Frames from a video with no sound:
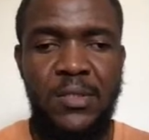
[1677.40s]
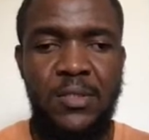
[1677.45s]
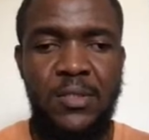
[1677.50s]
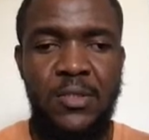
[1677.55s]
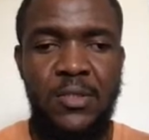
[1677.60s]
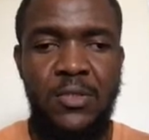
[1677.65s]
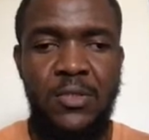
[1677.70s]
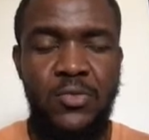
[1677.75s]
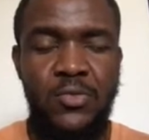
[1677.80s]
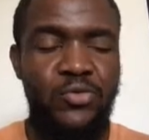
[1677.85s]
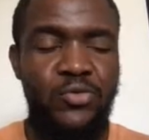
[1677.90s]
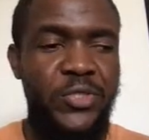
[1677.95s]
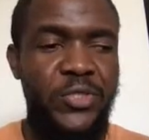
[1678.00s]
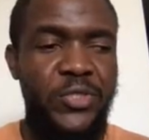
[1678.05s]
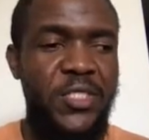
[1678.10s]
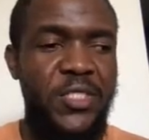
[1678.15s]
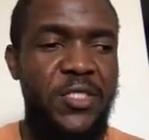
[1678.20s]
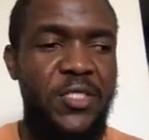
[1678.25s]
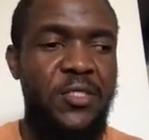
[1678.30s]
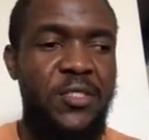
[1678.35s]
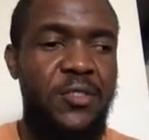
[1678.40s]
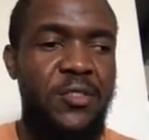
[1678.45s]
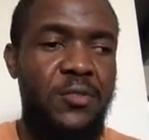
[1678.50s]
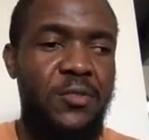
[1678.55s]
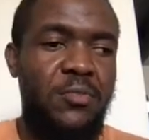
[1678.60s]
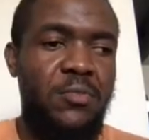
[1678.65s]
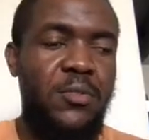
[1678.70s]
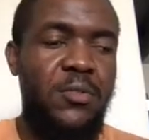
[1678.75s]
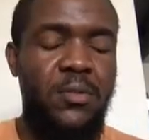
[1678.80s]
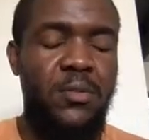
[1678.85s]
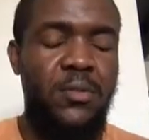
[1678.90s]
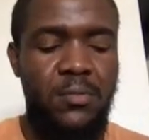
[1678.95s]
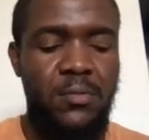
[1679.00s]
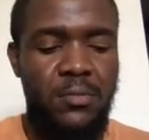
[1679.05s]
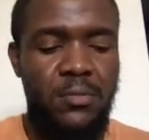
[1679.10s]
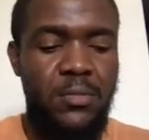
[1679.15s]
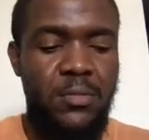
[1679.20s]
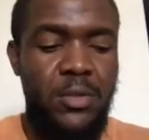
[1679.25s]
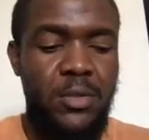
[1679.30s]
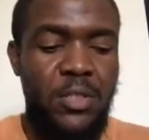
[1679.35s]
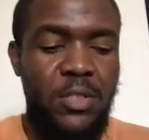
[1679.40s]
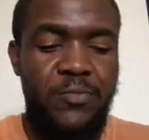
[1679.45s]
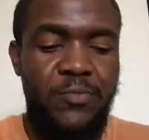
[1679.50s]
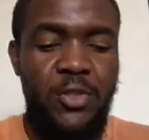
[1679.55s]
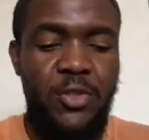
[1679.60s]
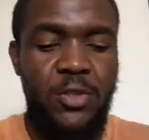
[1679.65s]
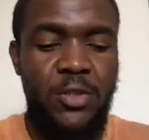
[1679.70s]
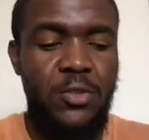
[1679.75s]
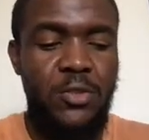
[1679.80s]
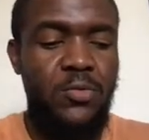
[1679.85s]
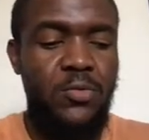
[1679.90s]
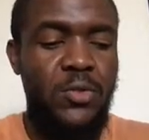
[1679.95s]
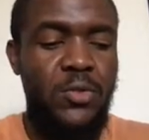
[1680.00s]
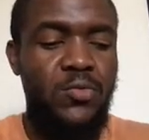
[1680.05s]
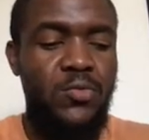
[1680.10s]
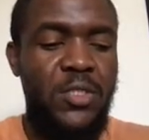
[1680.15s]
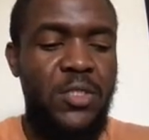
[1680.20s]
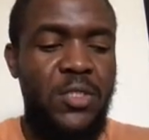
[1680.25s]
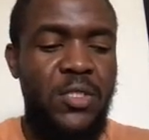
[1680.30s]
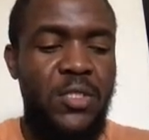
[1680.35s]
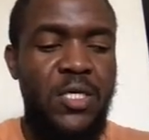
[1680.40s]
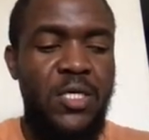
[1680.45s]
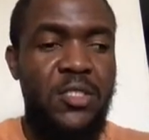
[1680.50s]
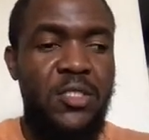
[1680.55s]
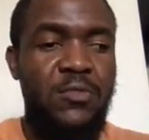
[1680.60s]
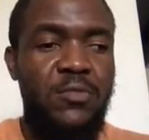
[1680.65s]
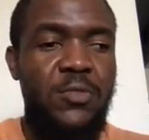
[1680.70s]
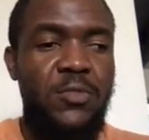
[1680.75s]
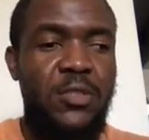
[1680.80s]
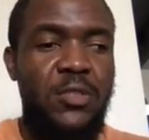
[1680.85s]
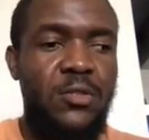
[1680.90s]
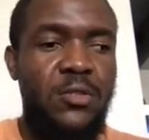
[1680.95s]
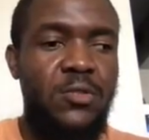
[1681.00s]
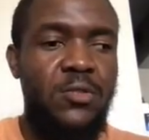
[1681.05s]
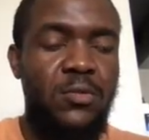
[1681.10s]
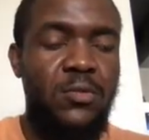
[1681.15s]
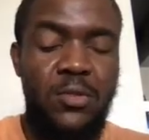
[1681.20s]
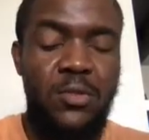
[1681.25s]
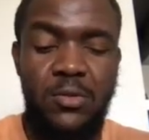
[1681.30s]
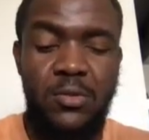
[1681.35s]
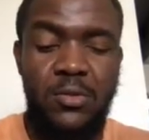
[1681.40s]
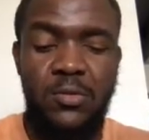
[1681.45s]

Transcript: to create here, but I'm just doing what they asked me to do. So